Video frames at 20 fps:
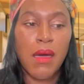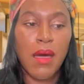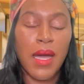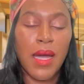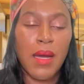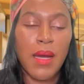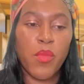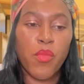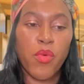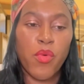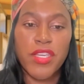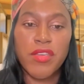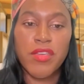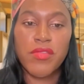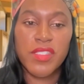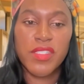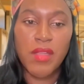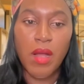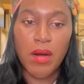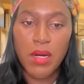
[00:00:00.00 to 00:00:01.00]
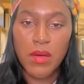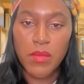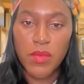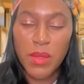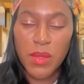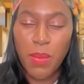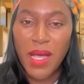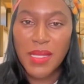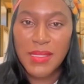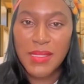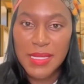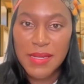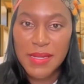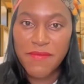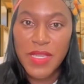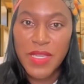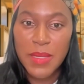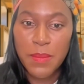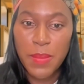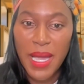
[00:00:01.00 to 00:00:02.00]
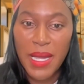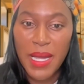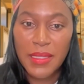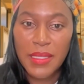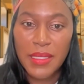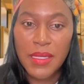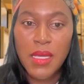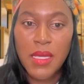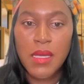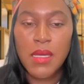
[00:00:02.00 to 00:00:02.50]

where you start with positive feedback,